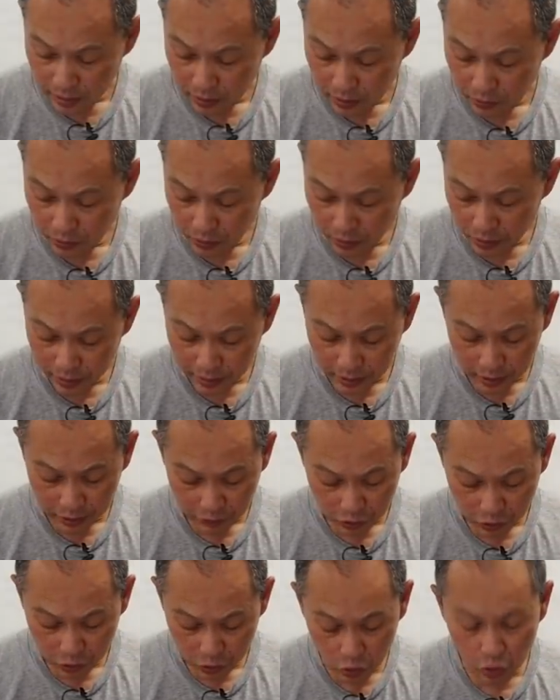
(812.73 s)
We're going to give
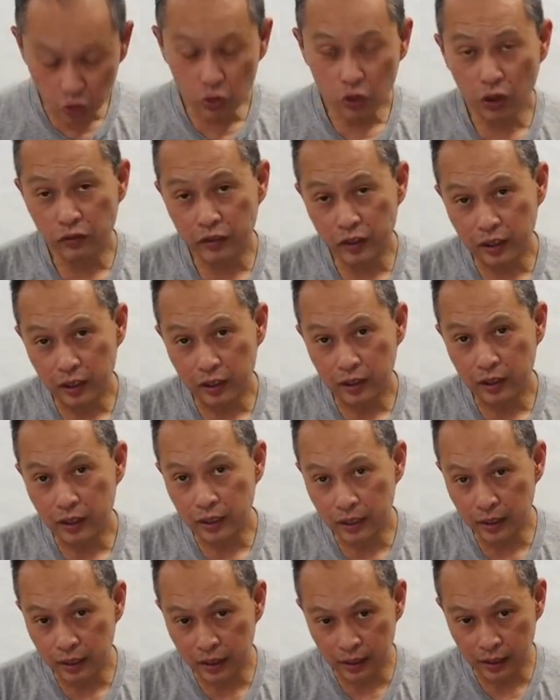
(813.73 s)
you two of our
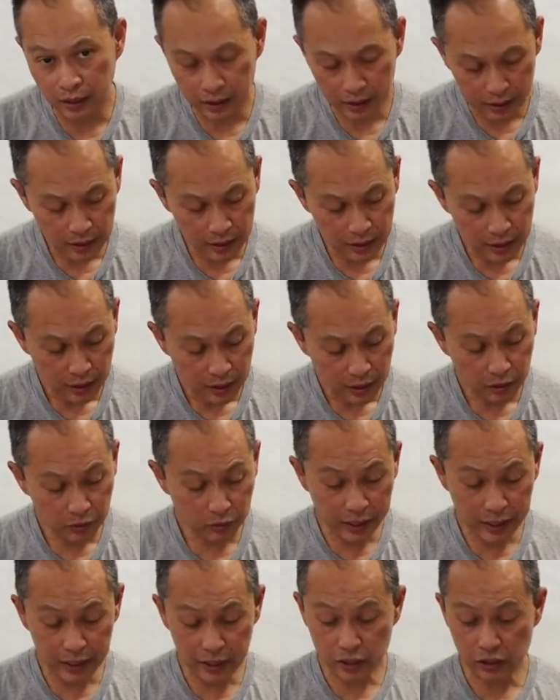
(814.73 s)

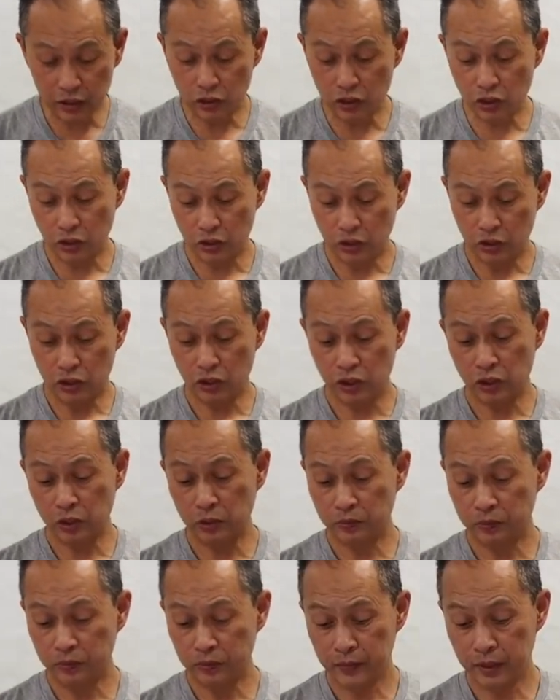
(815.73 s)
greatest concerns.
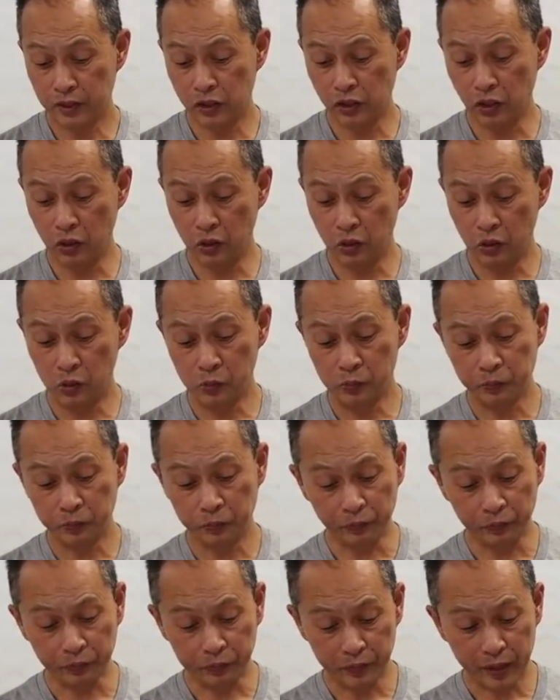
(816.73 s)
So
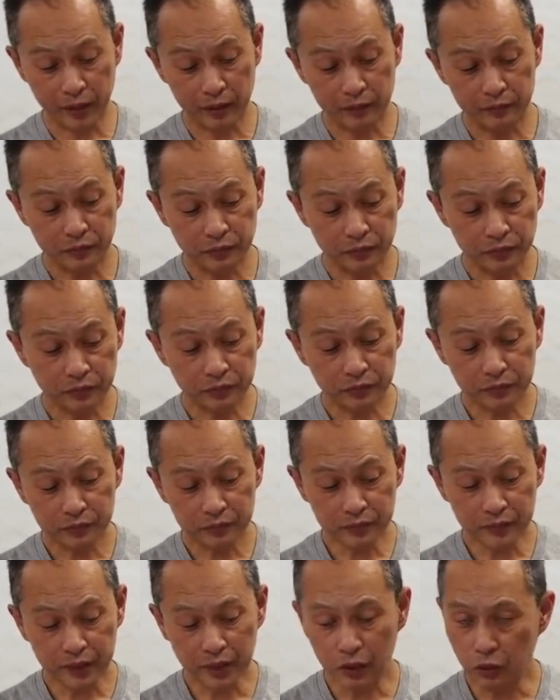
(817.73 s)

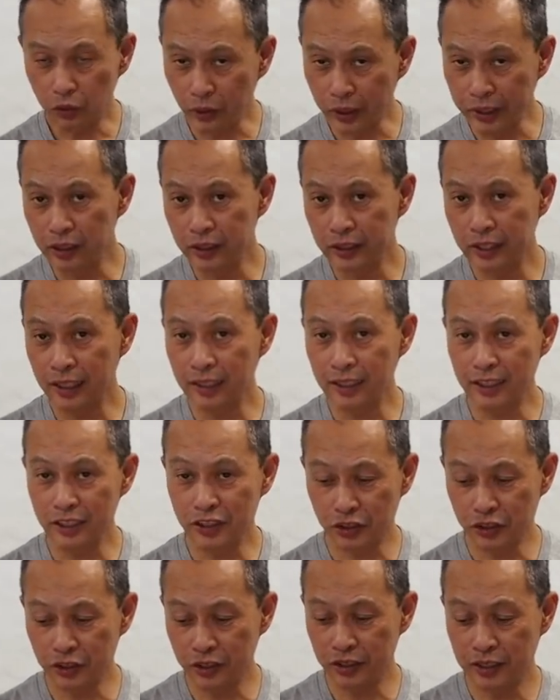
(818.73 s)
great
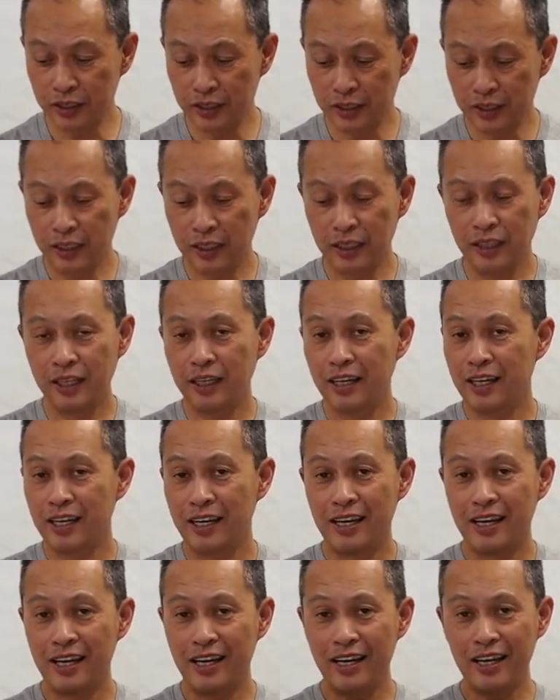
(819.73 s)
articulation,
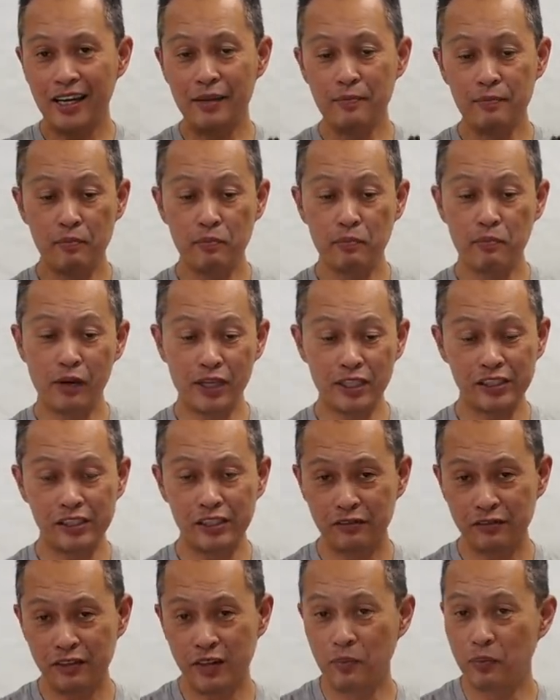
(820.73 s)

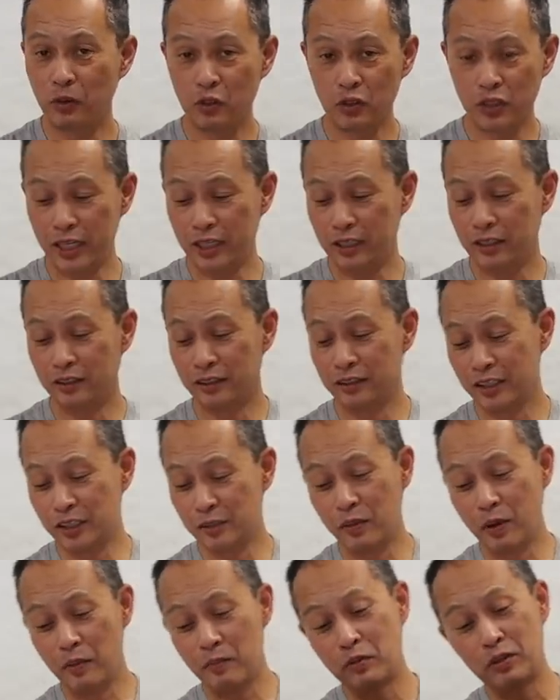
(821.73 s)
impressive approach angle. This
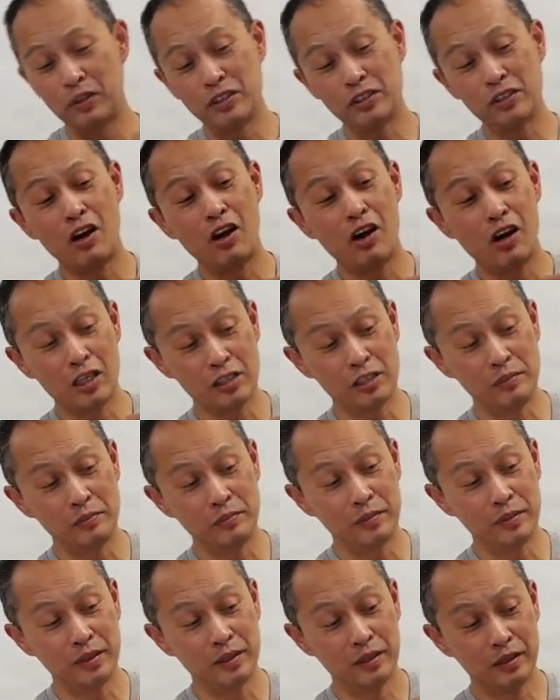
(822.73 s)
bumper is awesome
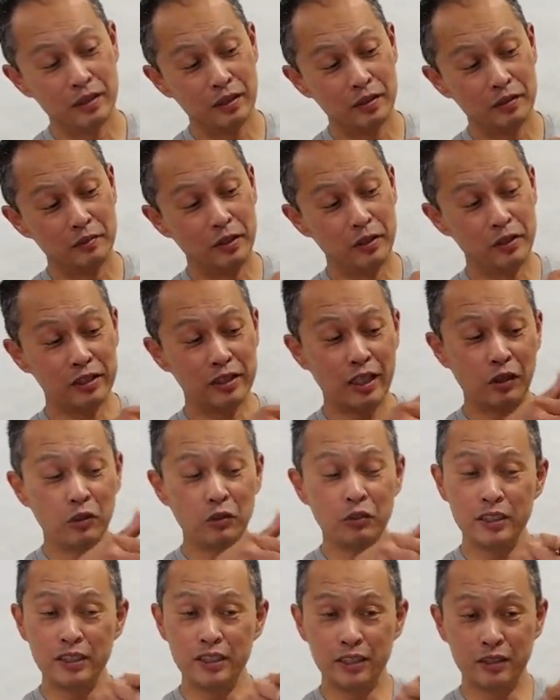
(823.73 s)
because not
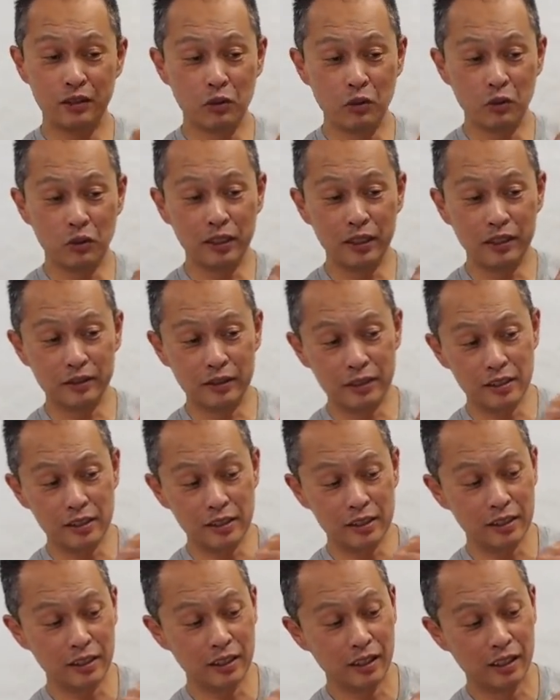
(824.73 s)
only is it low clearance,